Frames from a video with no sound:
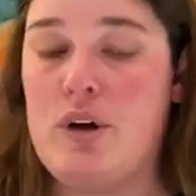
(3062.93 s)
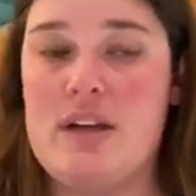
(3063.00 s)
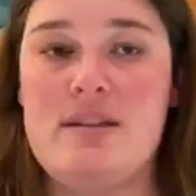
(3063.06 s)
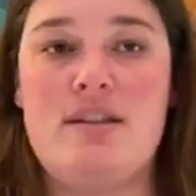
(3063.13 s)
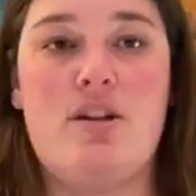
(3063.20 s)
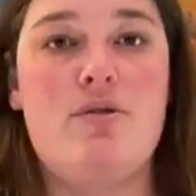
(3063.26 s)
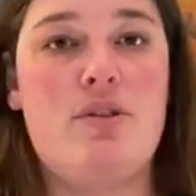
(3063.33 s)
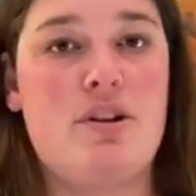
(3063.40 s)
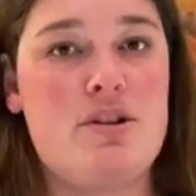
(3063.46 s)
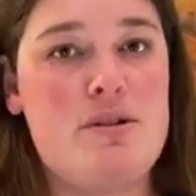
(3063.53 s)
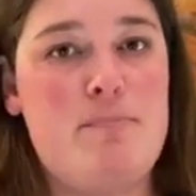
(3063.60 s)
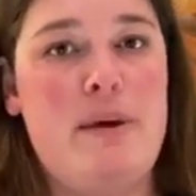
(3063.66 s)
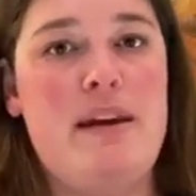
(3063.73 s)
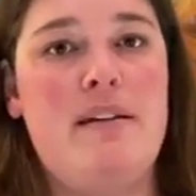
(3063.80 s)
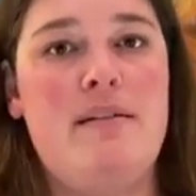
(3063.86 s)
And so there's
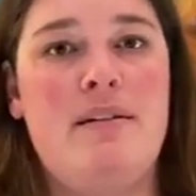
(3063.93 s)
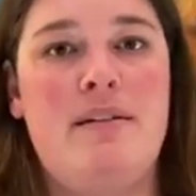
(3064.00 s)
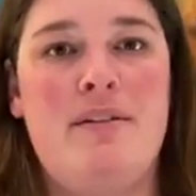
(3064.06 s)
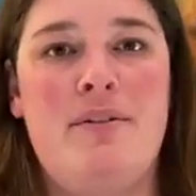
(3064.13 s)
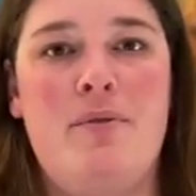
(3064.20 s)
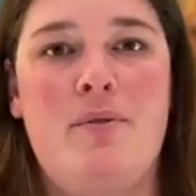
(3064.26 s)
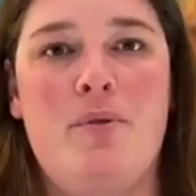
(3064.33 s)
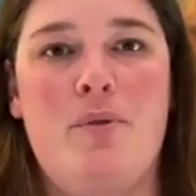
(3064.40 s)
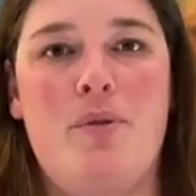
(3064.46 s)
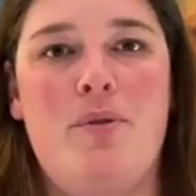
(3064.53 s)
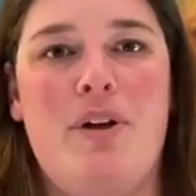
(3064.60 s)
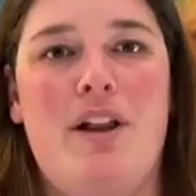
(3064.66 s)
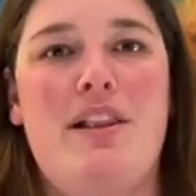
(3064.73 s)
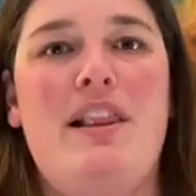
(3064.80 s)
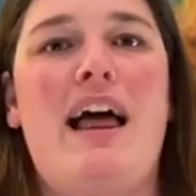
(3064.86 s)
been
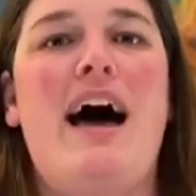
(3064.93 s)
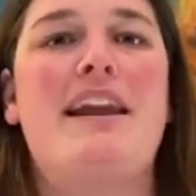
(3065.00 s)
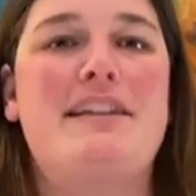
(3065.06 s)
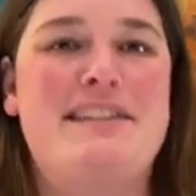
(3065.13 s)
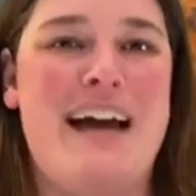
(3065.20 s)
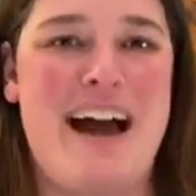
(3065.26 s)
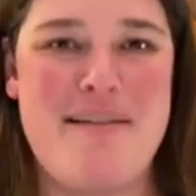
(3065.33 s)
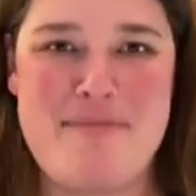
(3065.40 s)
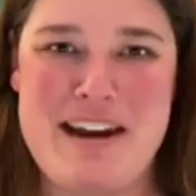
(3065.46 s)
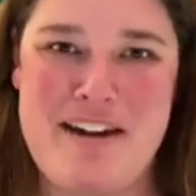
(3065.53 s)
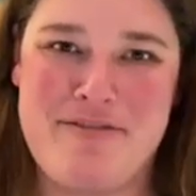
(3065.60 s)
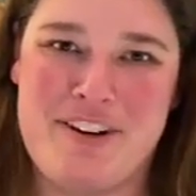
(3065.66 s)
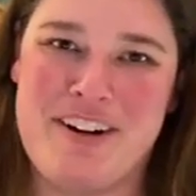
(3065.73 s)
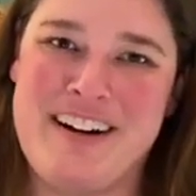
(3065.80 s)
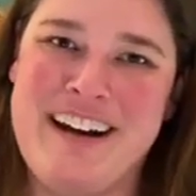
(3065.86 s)
a lot of time and
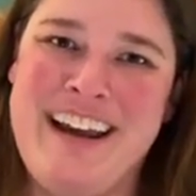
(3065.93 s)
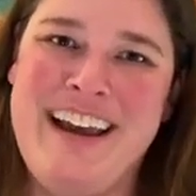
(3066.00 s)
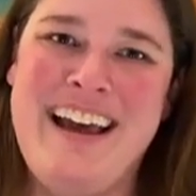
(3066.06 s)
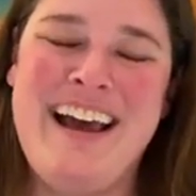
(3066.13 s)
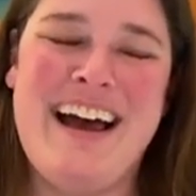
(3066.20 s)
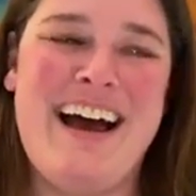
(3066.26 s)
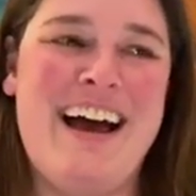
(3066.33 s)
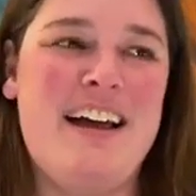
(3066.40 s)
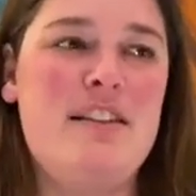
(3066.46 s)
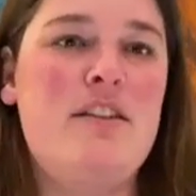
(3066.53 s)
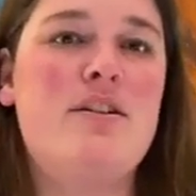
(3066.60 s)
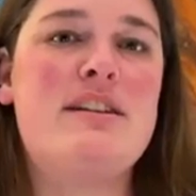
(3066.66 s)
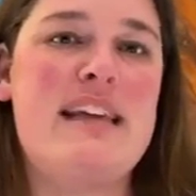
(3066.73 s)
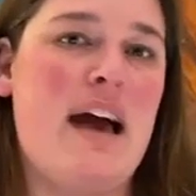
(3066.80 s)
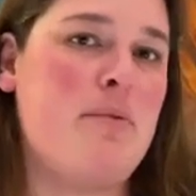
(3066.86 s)
effort
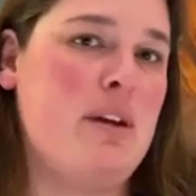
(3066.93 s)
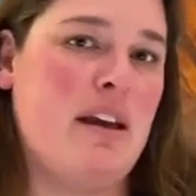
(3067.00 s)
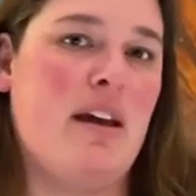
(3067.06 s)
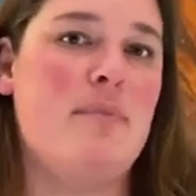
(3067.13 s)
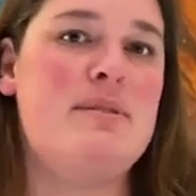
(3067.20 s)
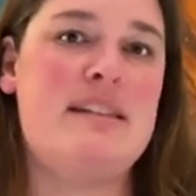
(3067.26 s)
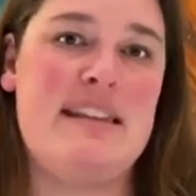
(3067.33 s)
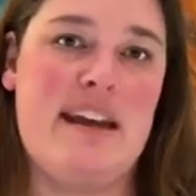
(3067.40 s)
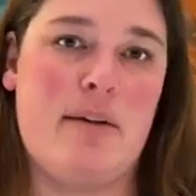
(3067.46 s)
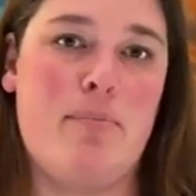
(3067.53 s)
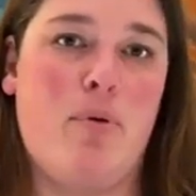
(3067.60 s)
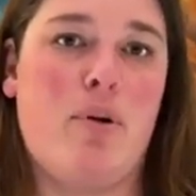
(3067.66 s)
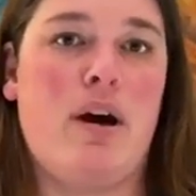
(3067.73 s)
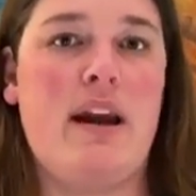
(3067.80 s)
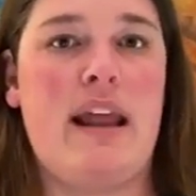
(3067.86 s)
looked at when it comes to the
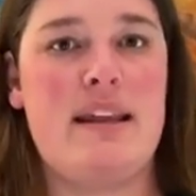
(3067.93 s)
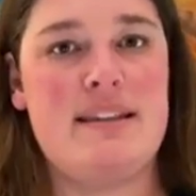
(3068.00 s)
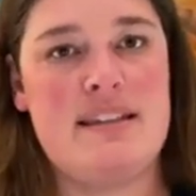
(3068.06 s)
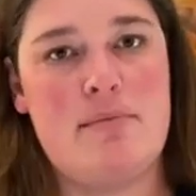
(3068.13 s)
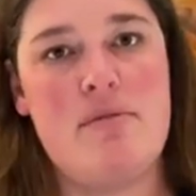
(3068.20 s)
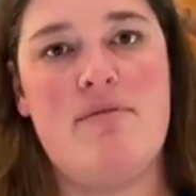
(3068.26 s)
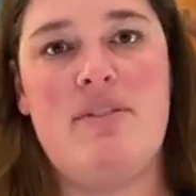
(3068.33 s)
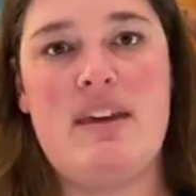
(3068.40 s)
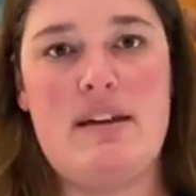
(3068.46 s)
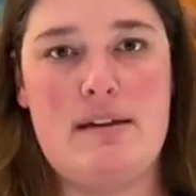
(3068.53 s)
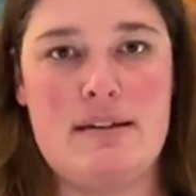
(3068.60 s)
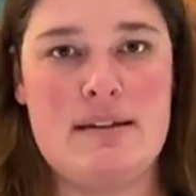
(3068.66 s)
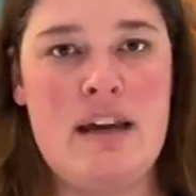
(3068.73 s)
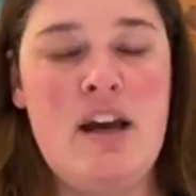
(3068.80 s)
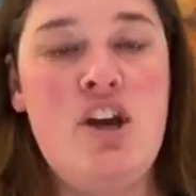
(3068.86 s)
airport and some of
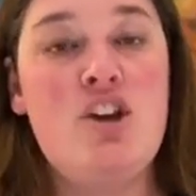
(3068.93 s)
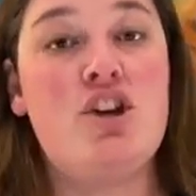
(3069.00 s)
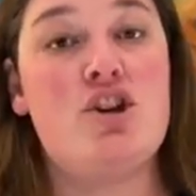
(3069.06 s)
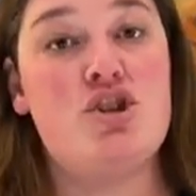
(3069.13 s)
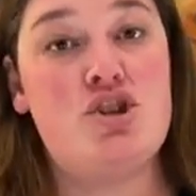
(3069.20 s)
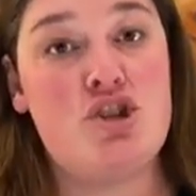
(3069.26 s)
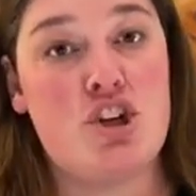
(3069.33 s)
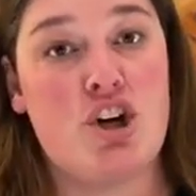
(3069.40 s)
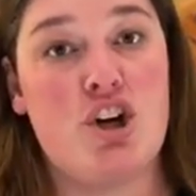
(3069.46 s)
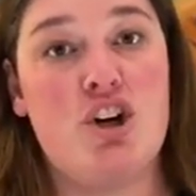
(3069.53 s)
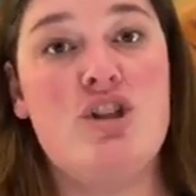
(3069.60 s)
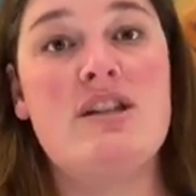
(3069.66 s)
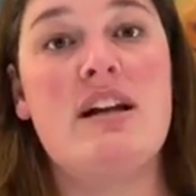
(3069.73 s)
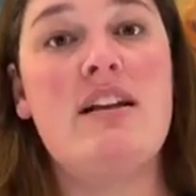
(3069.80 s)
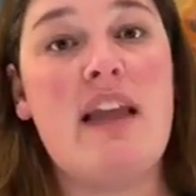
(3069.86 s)
these
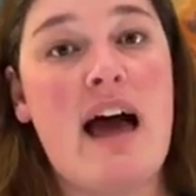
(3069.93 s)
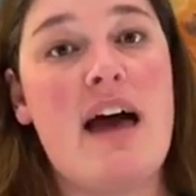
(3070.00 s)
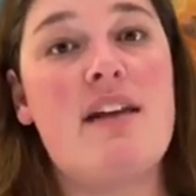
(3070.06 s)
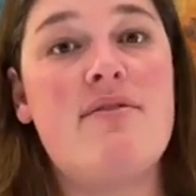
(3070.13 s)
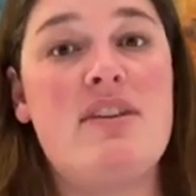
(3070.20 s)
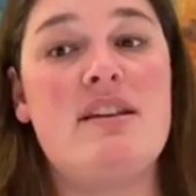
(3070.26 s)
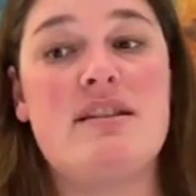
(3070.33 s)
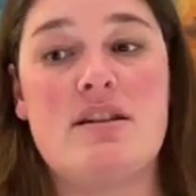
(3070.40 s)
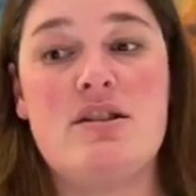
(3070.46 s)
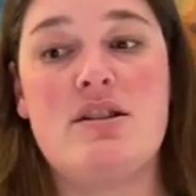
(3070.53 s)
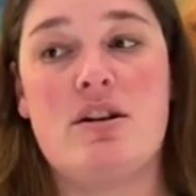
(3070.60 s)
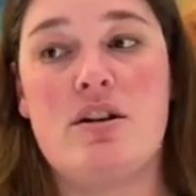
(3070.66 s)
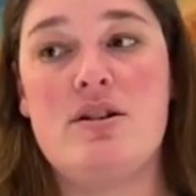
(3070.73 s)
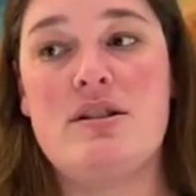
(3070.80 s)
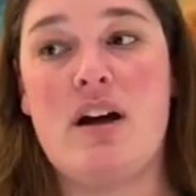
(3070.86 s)
concerns. And a lot of these
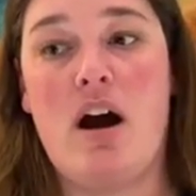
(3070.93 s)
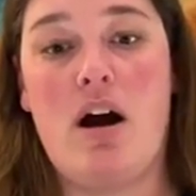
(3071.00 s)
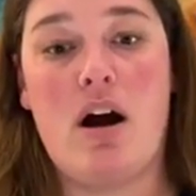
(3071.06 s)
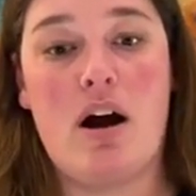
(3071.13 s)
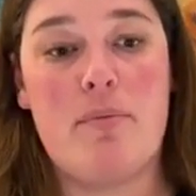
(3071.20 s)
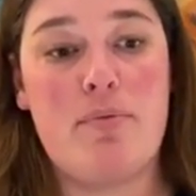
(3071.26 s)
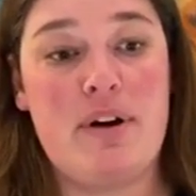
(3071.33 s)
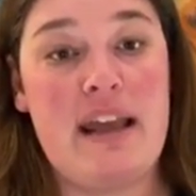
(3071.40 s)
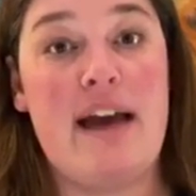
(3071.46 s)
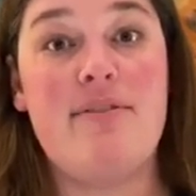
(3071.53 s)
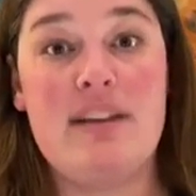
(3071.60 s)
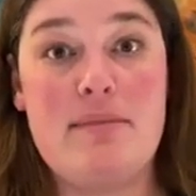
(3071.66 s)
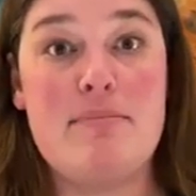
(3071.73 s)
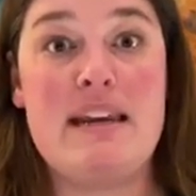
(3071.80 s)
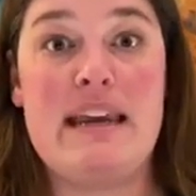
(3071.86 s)
concerns are pretty
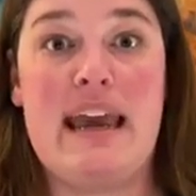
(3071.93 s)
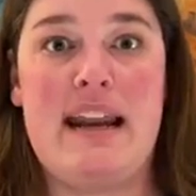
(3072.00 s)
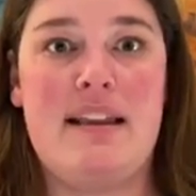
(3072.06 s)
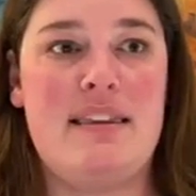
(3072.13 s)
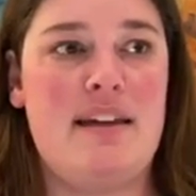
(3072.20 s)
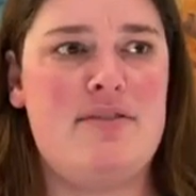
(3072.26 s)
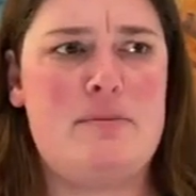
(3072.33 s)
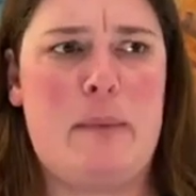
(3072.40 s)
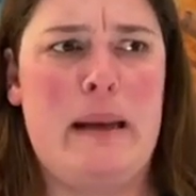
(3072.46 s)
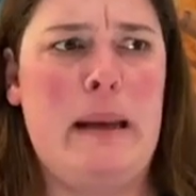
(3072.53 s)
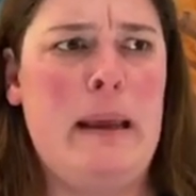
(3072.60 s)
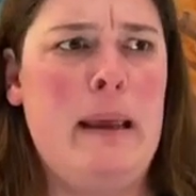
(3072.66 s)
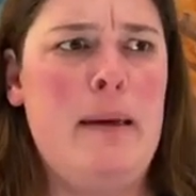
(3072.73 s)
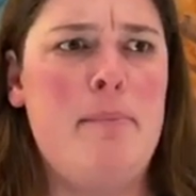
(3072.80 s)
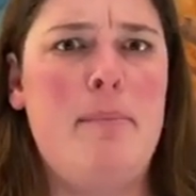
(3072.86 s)
heavily mitigated. They've spent
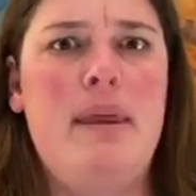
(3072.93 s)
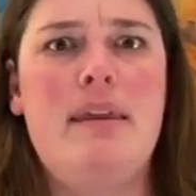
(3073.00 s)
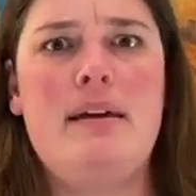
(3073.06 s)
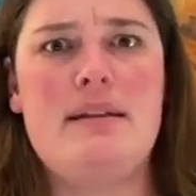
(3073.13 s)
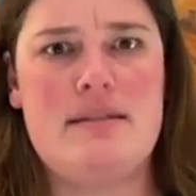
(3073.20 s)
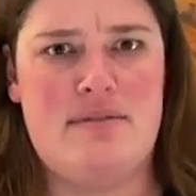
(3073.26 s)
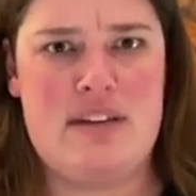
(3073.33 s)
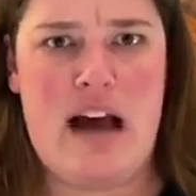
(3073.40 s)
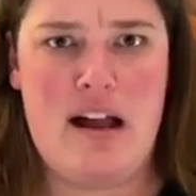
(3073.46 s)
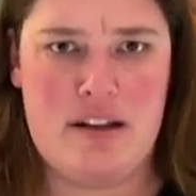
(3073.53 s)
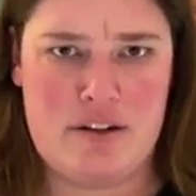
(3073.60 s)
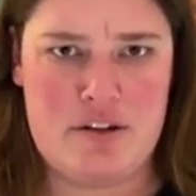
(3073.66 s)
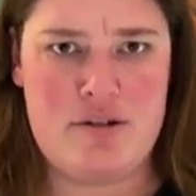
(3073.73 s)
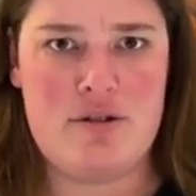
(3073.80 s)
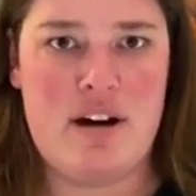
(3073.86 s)
millions of
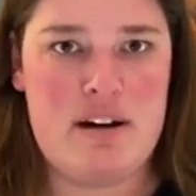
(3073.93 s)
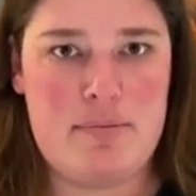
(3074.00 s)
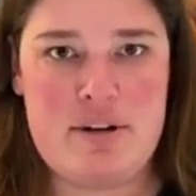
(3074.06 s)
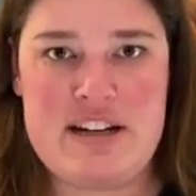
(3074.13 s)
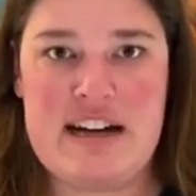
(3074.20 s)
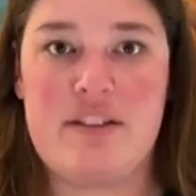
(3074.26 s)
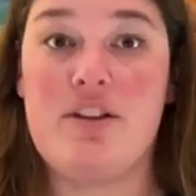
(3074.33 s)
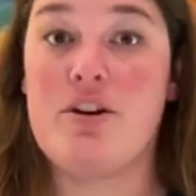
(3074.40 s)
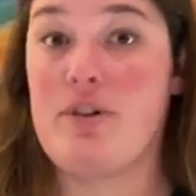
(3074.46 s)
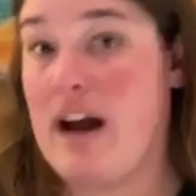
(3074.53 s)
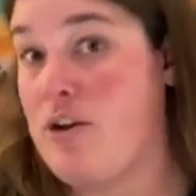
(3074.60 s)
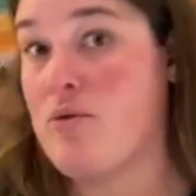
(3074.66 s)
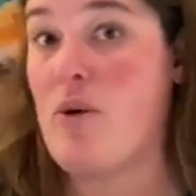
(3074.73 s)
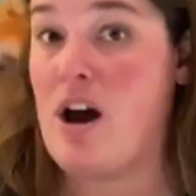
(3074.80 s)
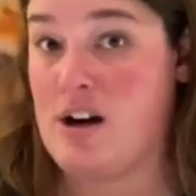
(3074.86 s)
dollars trying to protect the
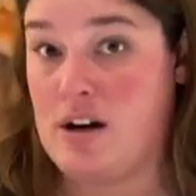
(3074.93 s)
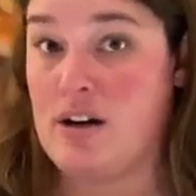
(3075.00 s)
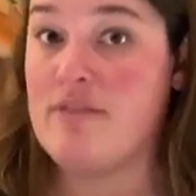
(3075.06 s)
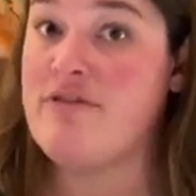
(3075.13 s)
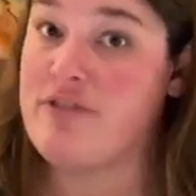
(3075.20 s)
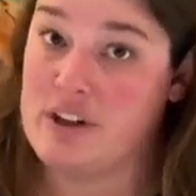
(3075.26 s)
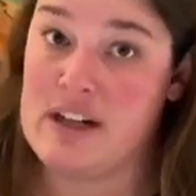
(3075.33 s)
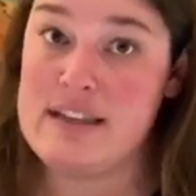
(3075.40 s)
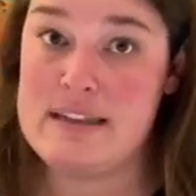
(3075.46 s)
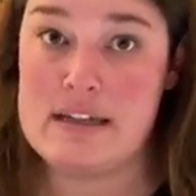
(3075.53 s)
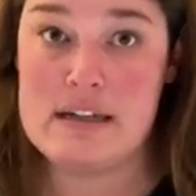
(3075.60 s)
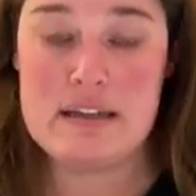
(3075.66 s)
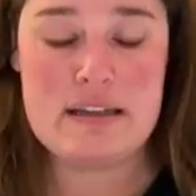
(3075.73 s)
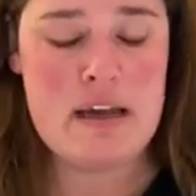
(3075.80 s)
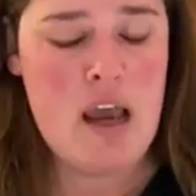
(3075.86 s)
groundwater, for
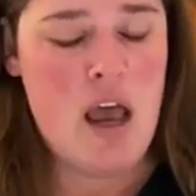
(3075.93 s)
instance.